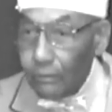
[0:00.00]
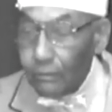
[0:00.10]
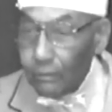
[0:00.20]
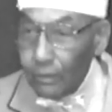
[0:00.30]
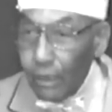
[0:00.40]

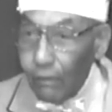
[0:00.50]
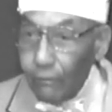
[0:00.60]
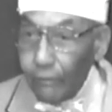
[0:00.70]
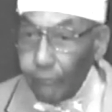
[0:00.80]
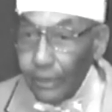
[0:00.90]

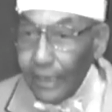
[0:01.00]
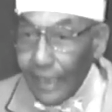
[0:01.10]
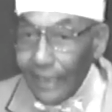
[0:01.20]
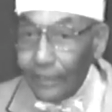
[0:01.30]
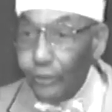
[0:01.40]
No, if we
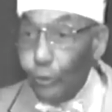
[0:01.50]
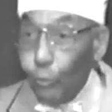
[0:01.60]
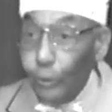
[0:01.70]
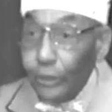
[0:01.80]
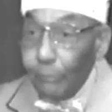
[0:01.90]
had her, you
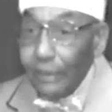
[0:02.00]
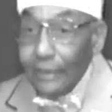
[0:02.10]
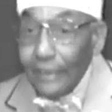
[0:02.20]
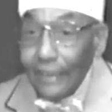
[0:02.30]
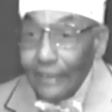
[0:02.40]
wouldn't have
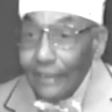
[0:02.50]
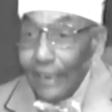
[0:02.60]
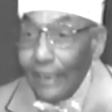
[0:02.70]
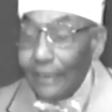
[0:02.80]
been here today.